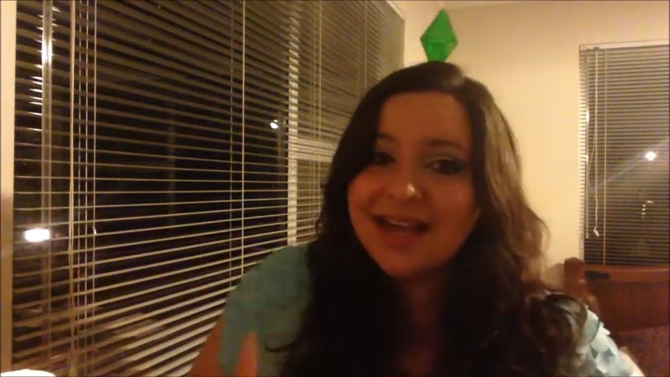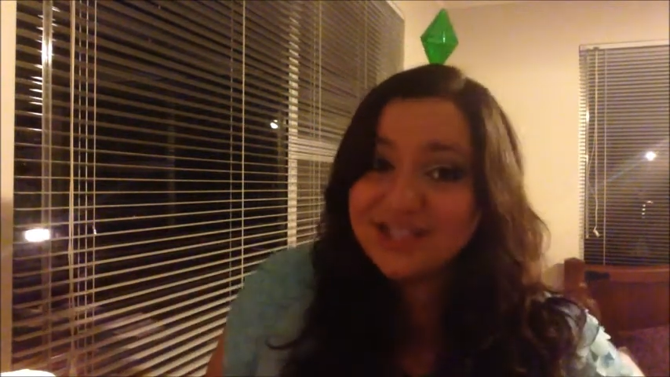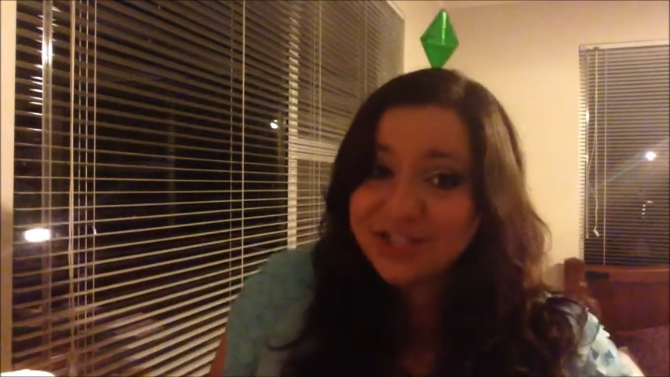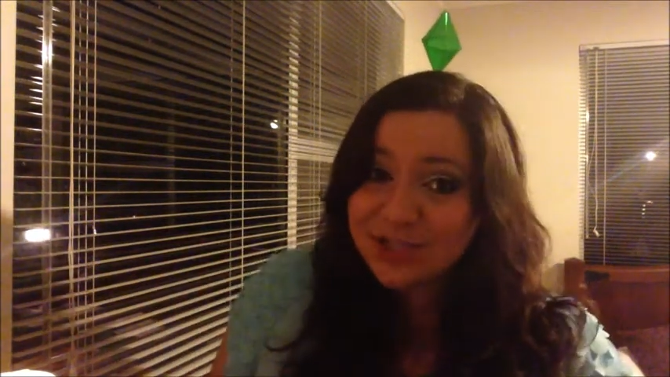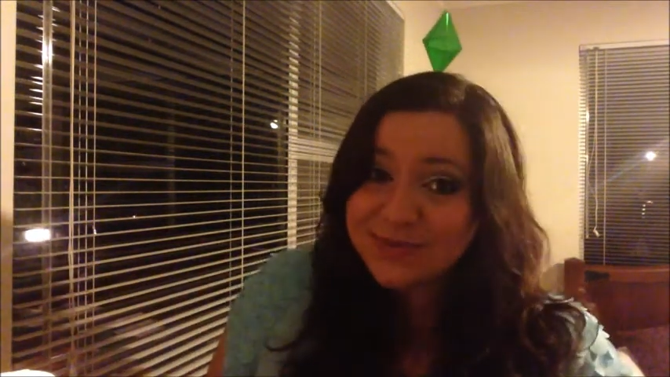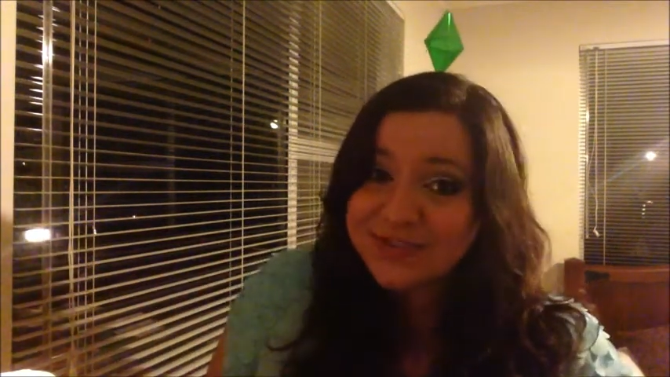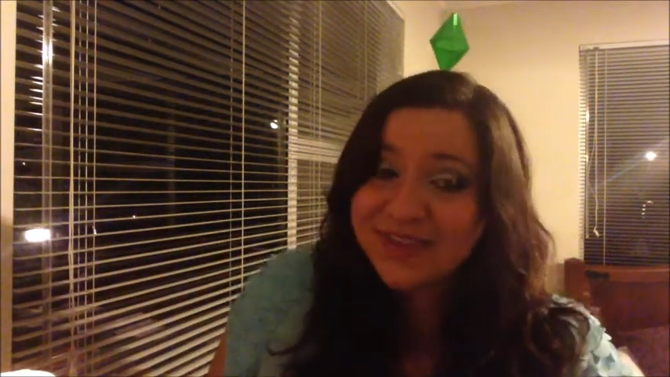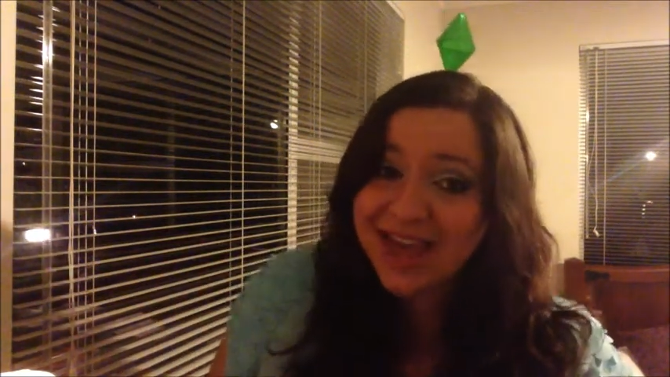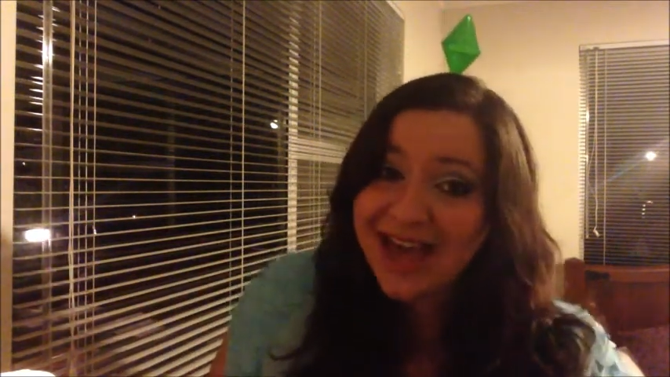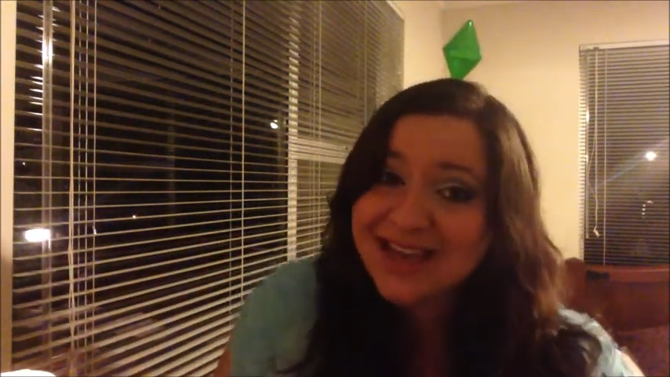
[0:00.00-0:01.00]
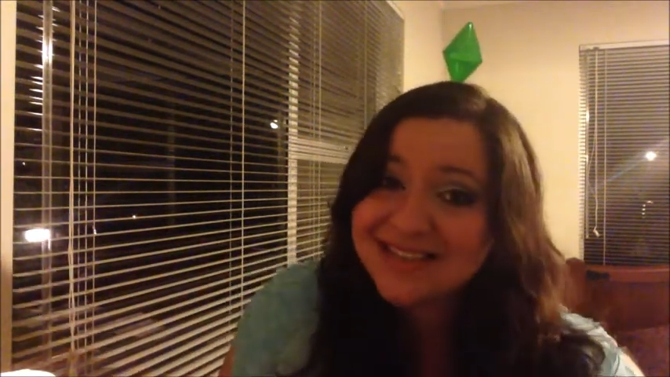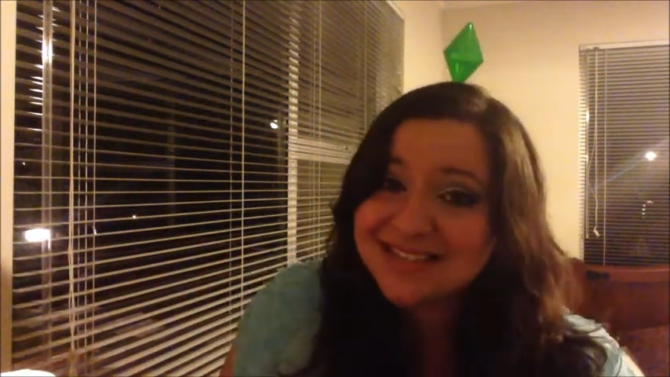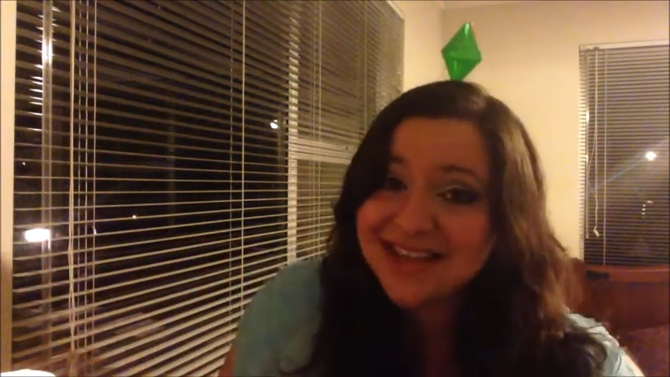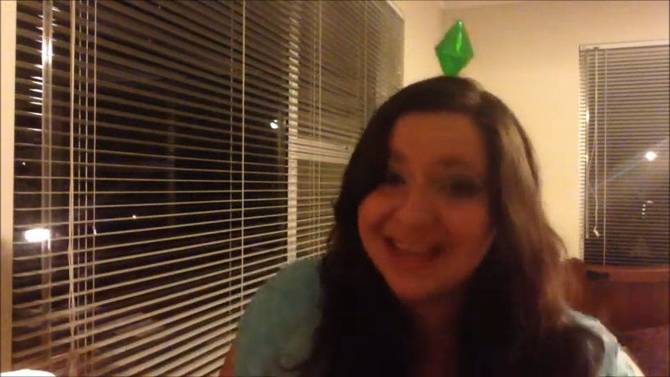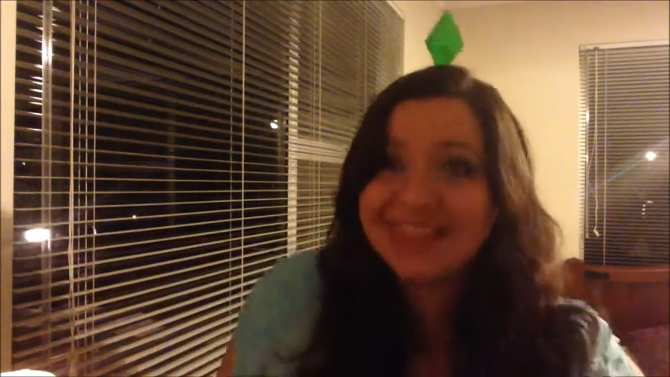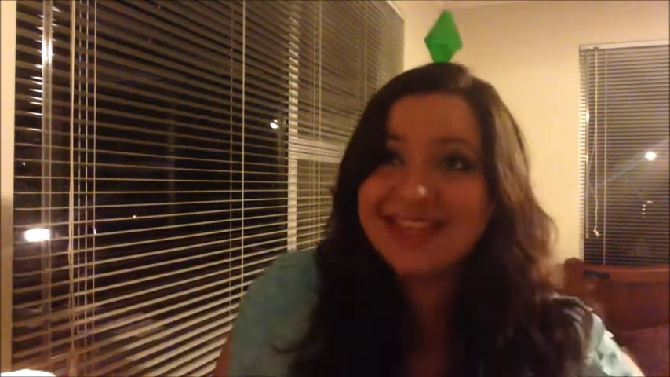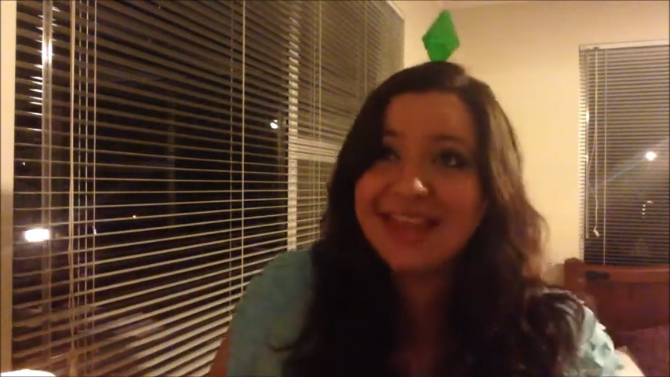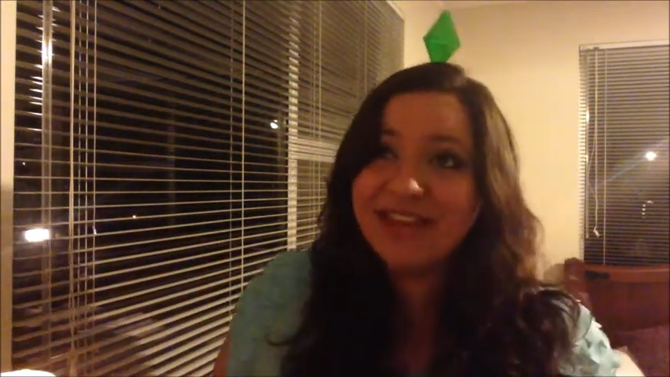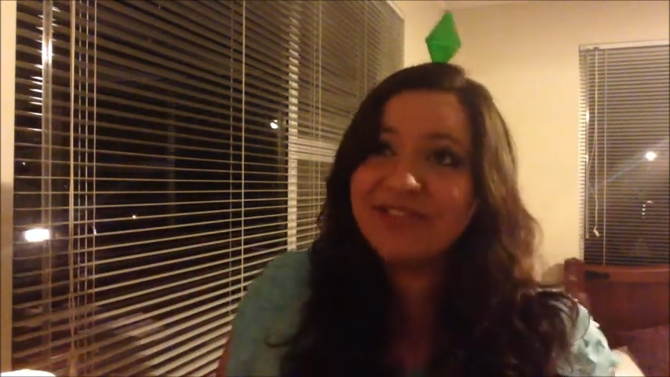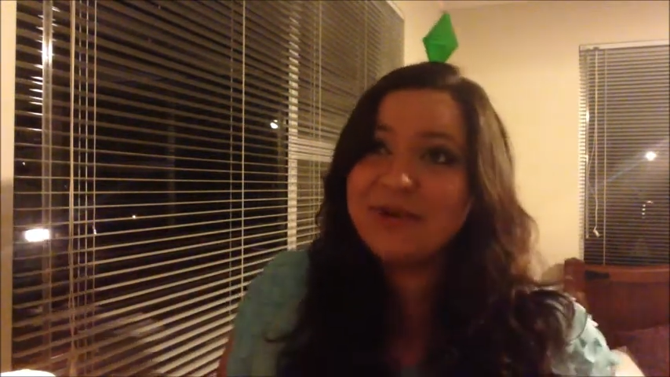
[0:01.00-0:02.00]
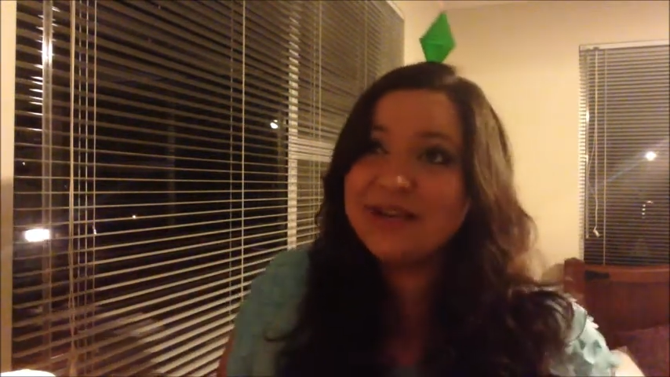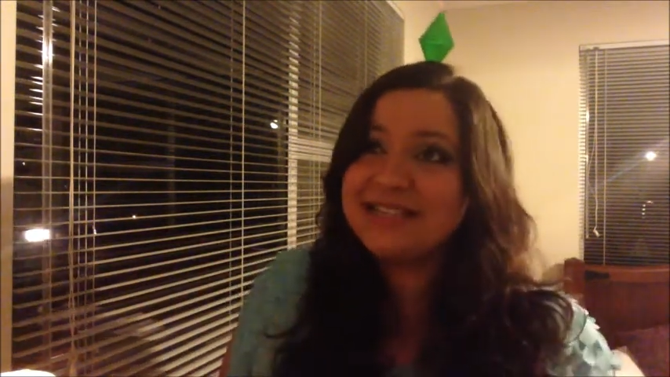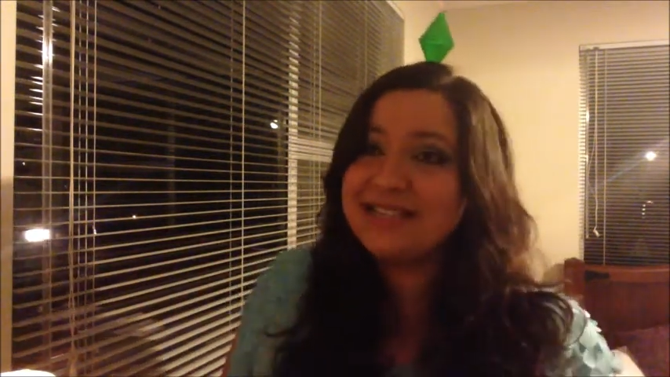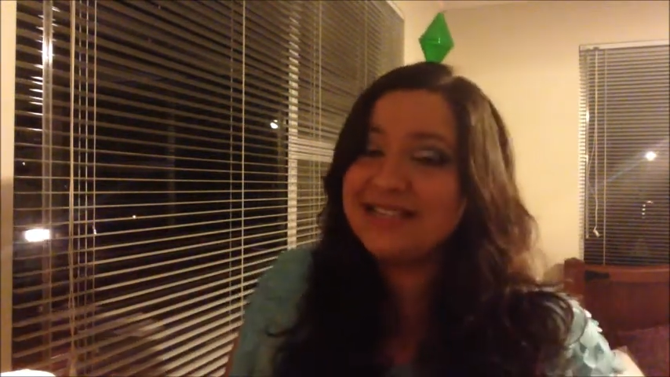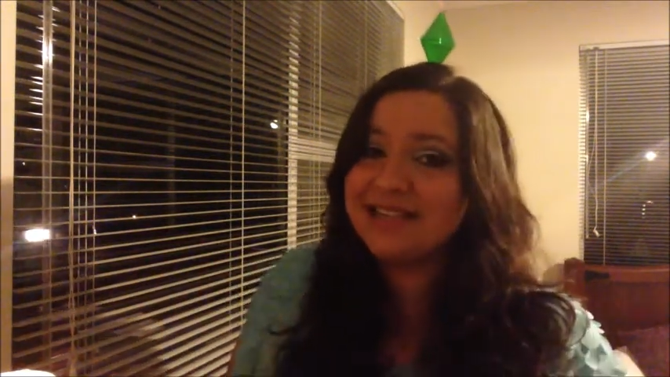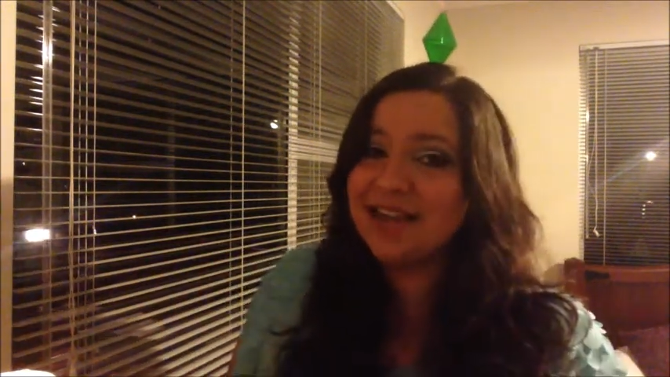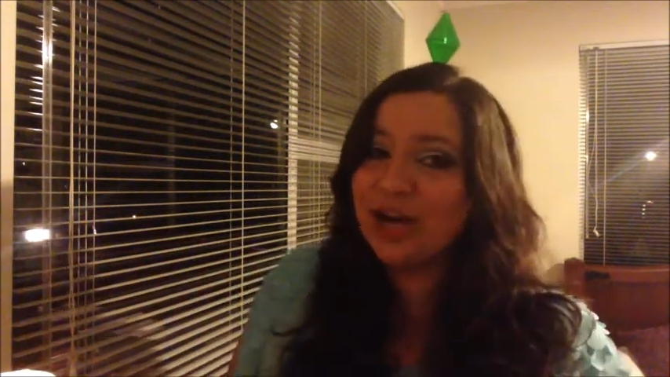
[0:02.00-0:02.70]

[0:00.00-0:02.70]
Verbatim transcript: in terms of cast, I think everyone did